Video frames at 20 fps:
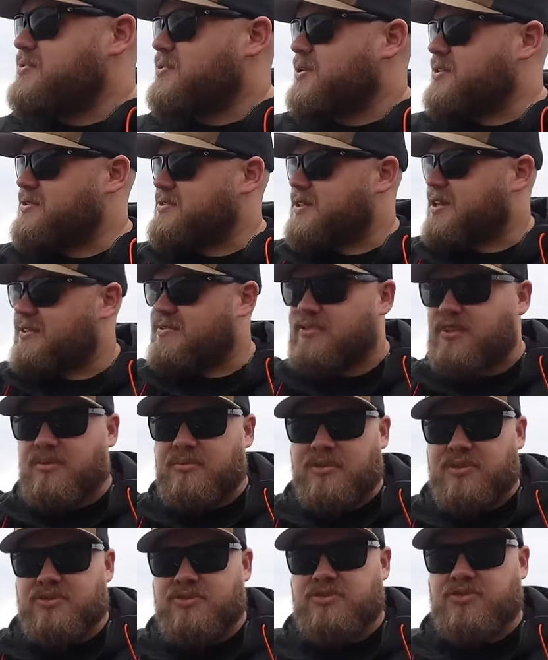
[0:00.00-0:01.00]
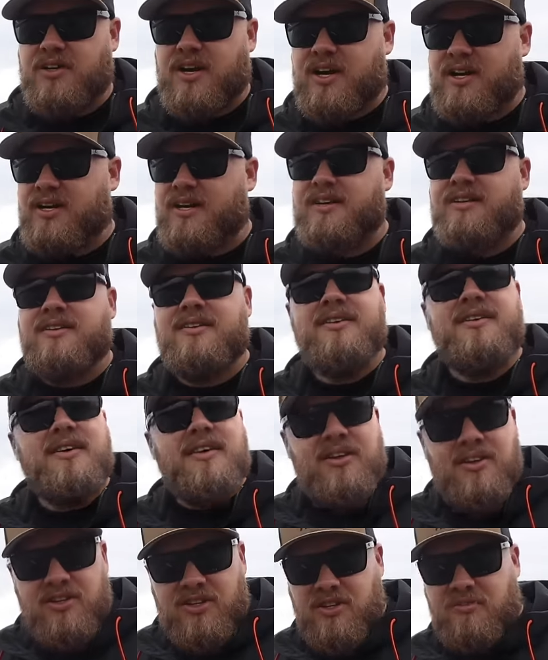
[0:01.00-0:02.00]
where instead of coming straight in,
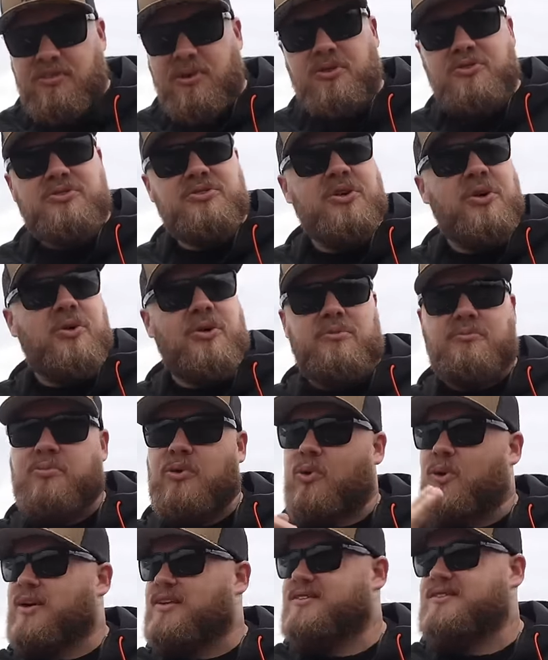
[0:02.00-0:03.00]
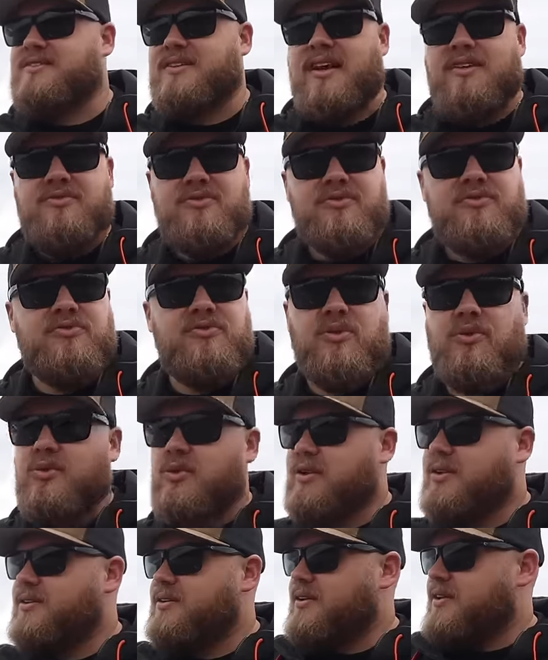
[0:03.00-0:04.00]
the boat's going 0.7
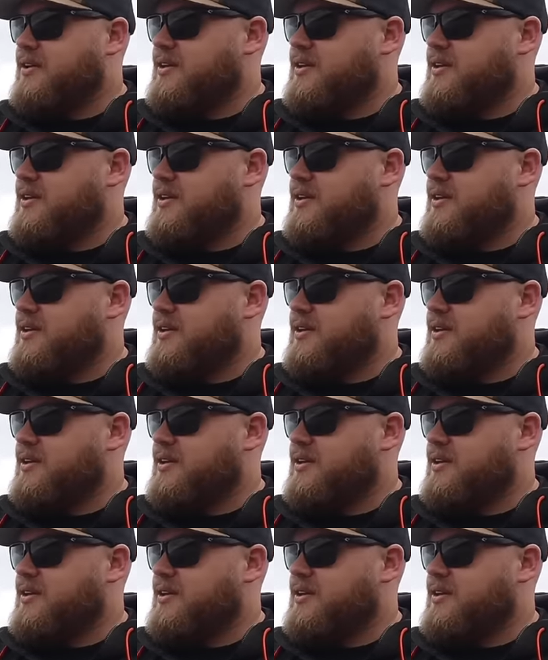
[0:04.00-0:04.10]
forward